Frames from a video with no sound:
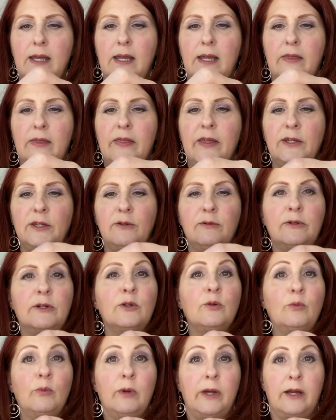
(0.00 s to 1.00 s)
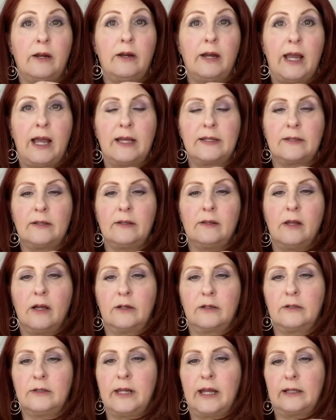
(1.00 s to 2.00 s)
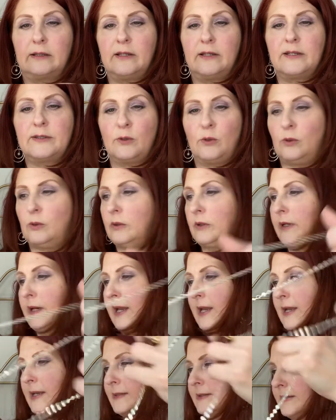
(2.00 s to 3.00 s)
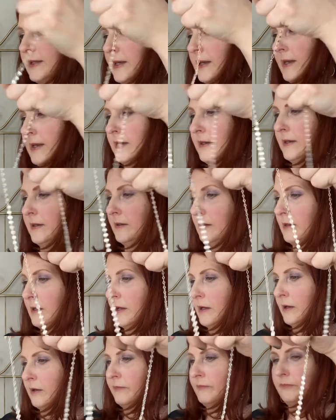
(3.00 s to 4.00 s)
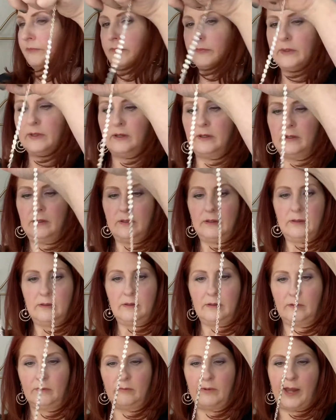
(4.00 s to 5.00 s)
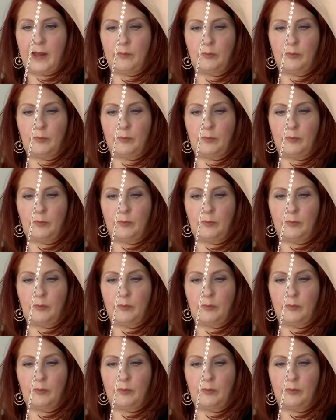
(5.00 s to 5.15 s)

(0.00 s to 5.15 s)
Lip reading: that you can wear as a longer necklace or as a wrap